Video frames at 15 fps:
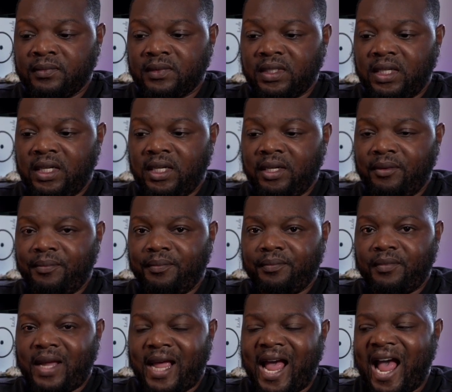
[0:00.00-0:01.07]
uh,
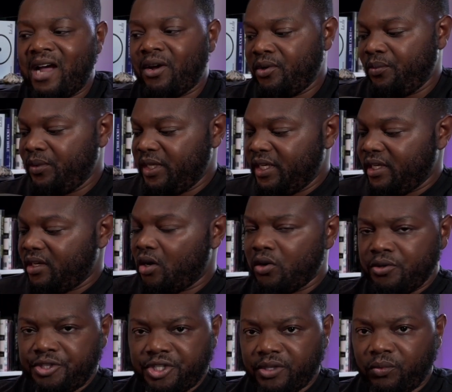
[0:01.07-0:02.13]
how do we get
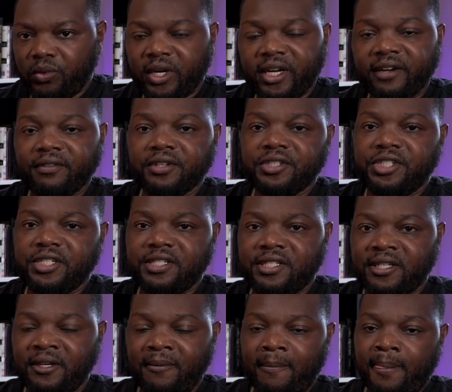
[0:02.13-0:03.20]
OSHA, whatever.
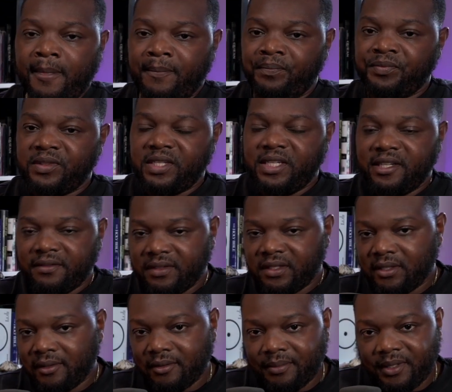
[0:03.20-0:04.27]
Just give a
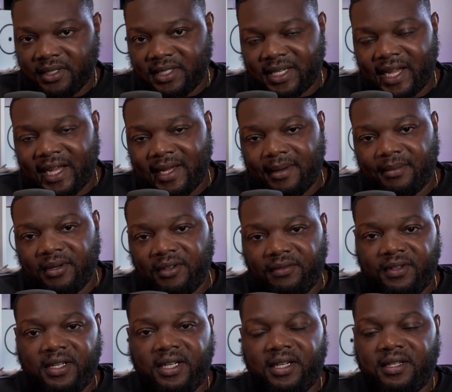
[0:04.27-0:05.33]
little bit of time of
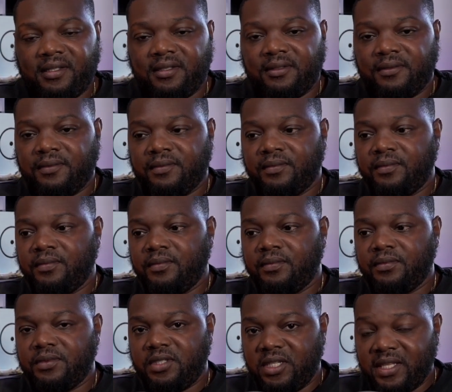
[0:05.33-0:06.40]
that
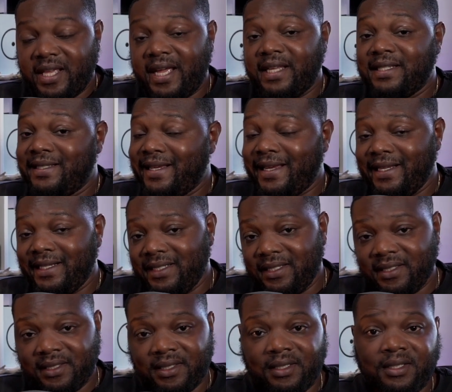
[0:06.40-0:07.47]
to that daily.
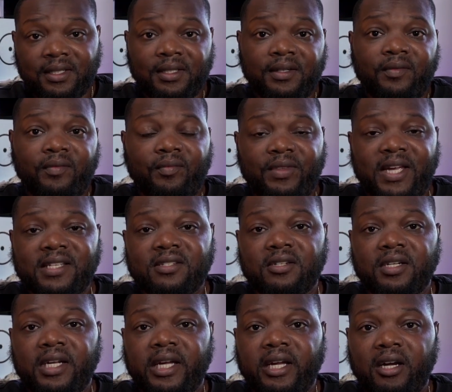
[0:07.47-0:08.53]
That's going
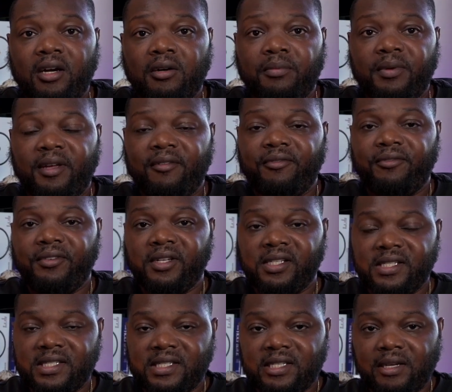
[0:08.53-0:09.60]
to help and fill
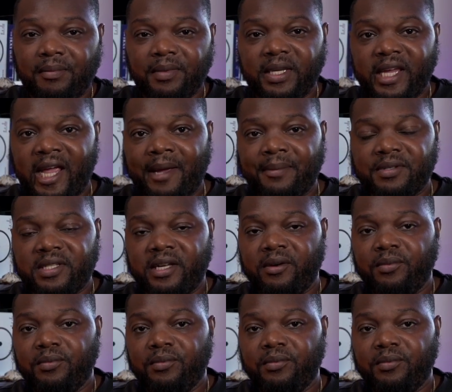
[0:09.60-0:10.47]
in some gaps that